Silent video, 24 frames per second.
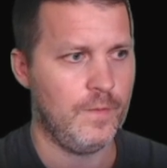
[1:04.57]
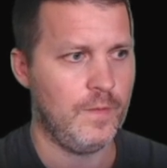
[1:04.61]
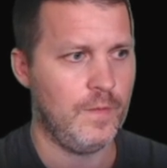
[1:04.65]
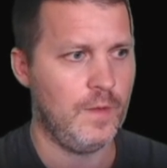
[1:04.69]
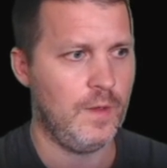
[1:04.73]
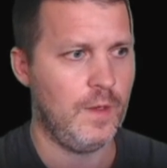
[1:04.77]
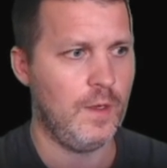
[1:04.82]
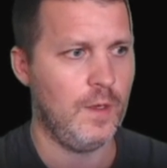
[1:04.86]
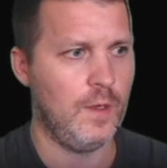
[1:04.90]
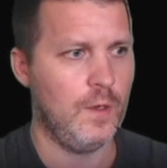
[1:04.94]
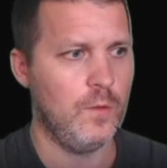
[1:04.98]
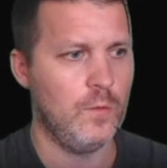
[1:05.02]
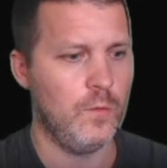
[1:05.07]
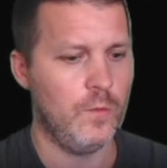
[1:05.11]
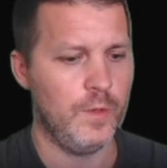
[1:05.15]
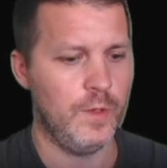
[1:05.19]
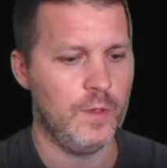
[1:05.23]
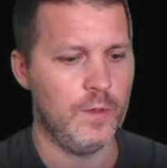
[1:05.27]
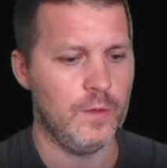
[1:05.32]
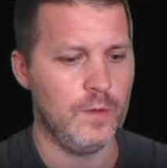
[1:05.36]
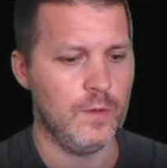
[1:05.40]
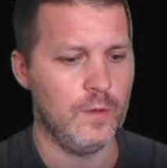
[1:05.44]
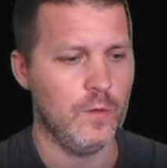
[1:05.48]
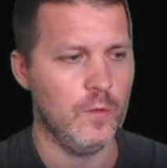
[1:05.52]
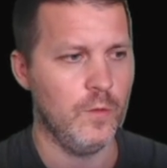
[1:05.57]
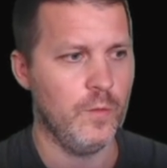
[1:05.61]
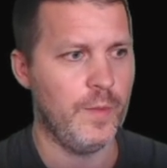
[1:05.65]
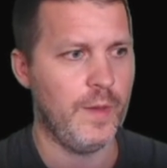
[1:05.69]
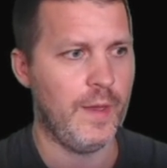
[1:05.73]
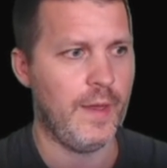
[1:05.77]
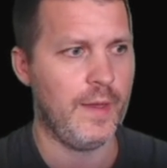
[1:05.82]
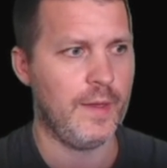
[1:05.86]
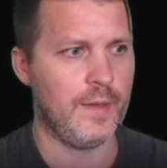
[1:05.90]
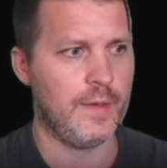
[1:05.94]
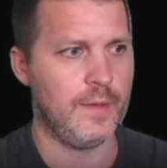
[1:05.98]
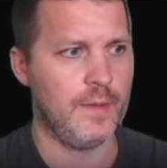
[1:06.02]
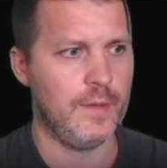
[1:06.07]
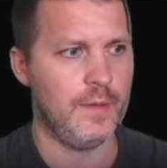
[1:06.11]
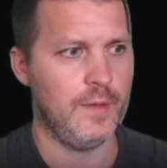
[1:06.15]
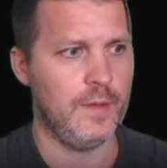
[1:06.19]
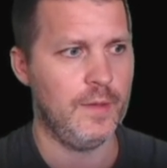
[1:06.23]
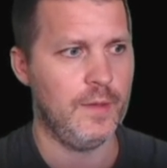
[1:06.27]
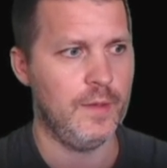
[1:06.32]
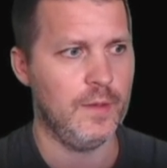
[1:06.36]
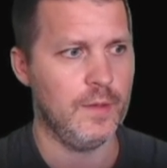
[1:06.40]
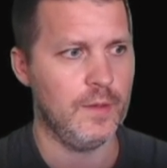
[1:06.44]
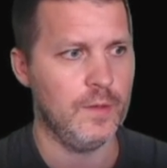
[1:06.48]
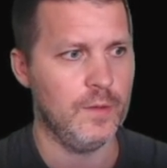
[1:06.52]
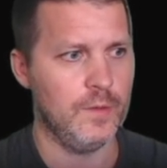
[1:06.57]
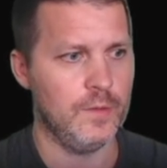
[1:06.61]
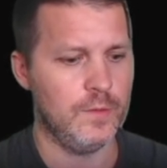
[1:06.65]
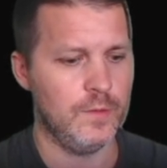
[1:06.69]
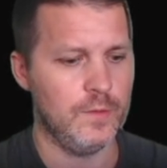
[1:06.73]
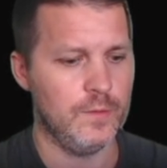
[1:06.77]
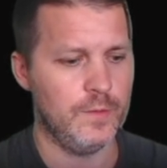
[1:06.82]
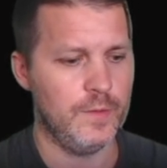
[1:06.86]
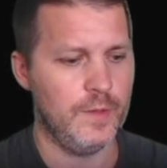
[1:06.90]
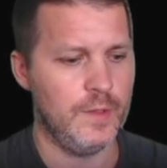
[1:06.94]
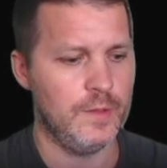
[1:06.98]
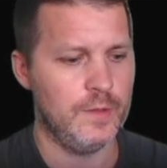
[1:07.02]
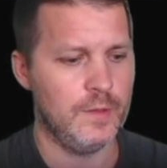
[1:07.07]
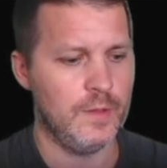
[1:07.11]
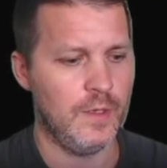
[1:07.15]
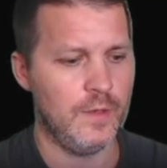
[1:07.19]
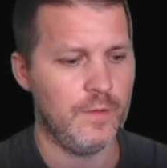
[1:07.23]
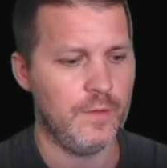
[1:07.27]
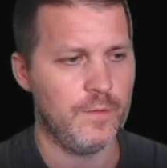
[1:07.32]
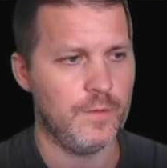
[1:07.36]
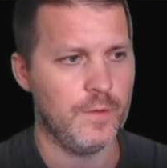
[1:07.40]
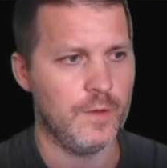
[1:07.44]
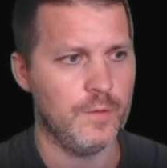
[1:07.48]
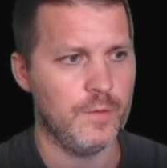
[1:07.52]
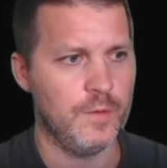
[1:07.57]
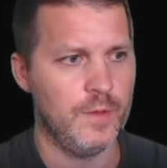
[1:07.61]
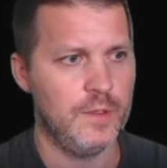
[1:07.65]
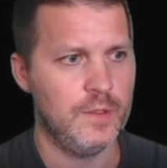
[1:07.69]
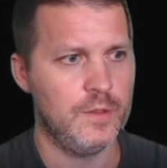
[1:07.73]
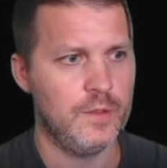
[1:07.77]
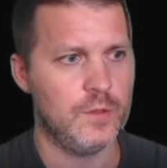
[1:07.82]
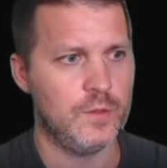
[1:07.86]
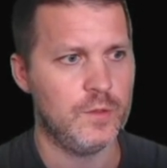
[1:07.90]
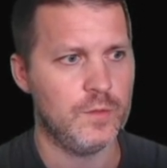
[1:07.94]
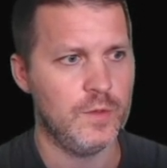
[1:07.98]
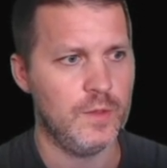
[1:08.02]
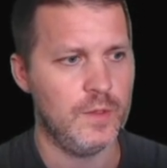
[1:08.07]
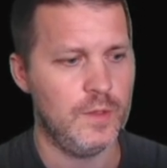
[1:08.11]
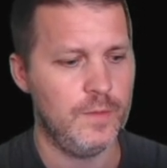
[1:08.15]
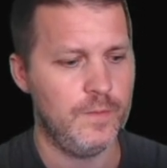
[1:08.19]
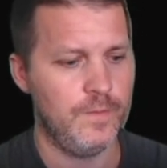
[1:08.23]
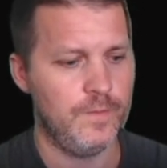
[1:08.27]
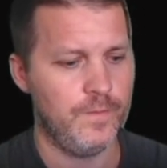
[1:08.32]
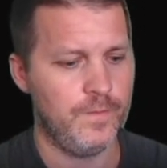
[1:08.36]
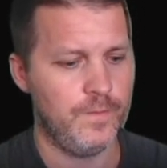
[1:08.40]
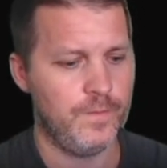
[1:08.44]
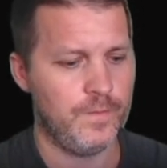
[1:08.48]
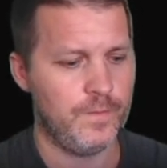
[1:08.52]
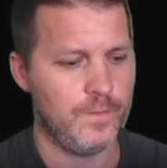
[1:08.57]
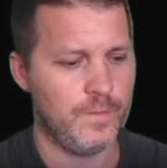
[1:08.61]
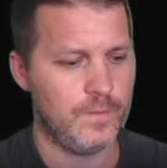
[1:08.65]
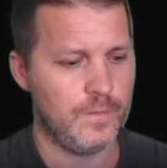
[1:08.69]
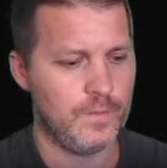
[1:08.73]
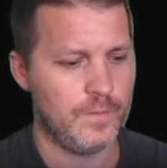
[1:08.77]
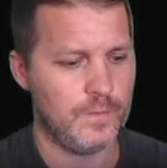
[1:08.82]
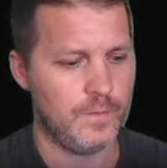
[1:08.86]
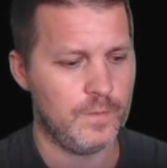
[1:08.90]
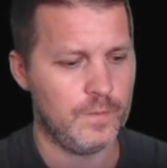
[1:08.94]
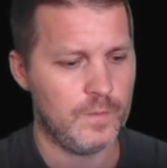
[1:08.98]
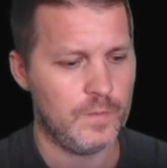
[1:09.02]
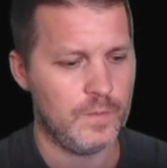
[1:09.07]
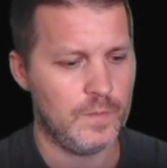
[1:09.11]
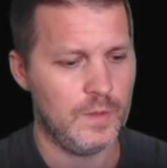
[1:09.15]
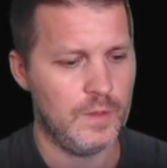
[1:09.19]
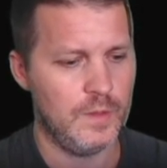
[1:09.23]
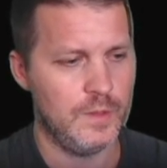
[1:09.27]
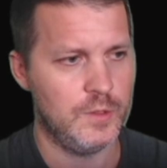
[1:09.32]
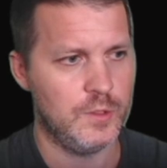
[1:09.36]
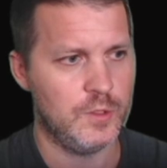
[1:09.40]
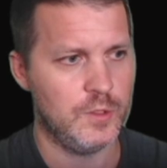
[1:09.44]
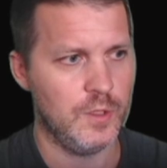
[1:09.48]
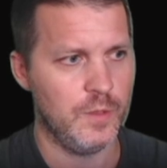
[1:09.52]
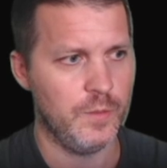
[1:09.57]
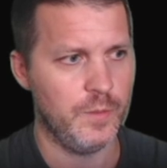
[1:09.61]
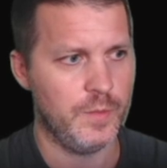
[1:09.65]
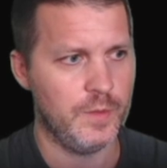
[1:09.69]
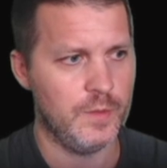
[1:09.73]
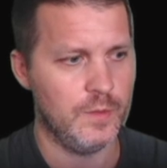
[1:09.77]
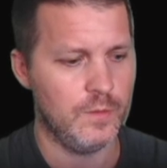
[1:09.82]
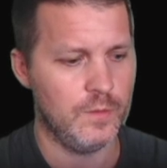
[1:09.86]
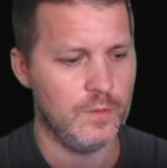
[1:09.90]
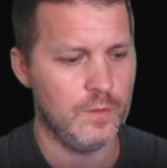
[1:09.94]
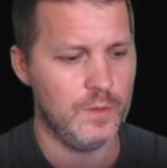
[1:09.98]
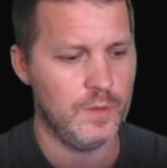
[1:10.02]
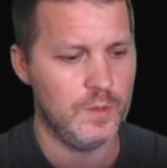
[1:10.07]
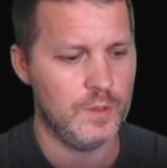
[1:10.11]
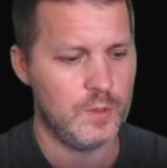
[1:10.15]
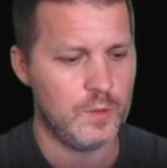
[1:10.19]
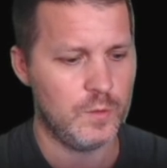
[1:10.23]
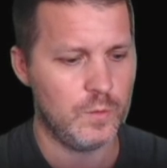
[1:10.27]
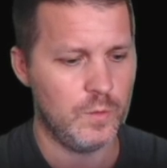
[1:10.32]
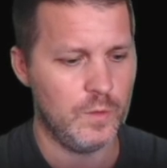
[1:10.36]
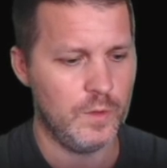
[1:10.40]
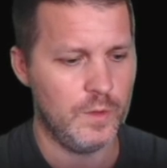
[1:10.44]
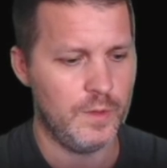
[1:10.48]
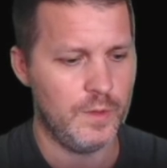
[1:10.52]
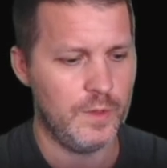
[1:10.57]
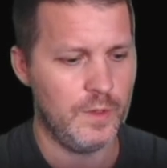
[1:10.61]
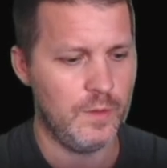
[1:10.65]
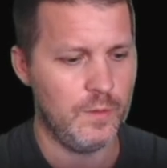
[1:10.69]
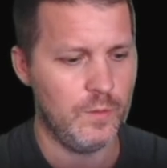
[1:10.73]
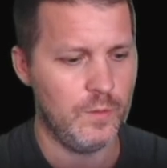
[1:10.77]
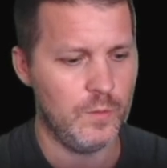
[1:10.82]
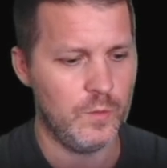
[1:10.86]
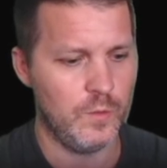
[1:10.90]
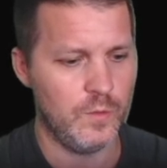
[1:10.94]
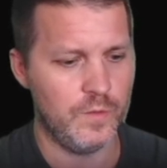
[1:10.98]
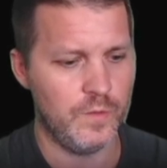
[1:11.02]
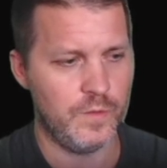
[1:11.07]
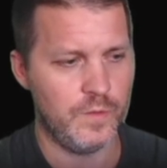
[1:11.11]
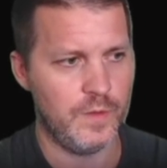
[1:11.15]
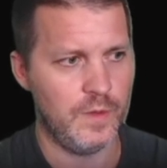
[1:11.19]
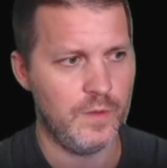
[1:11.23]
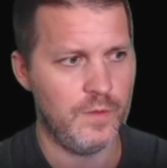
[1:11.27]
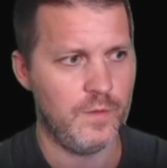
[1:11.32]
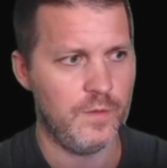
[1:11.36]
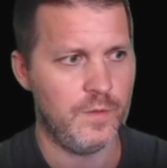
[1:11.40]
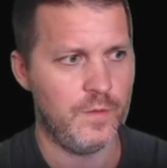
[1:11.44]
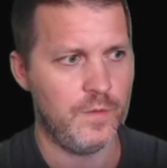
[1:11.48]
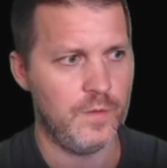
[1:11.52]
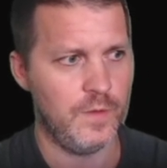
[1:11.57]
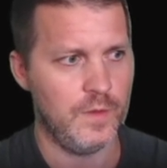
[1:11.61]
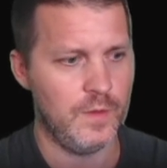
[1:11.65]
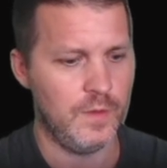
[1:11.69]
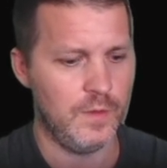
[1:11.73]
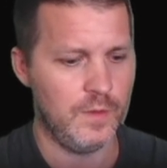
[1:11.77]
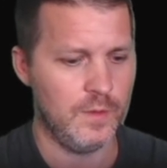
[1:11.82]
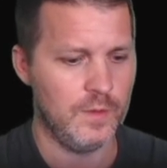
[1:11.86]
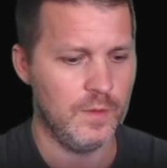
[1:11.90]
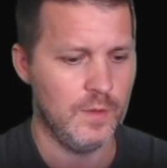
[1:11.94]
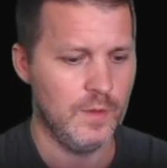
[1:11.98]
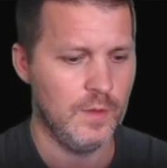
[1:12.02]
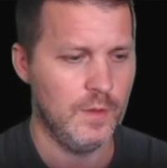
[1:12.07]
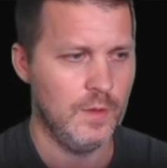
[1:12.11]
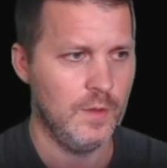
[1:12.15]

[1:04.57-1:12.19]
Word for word: now we're gonna go back go to red knife file registry let's jump into this one and move everything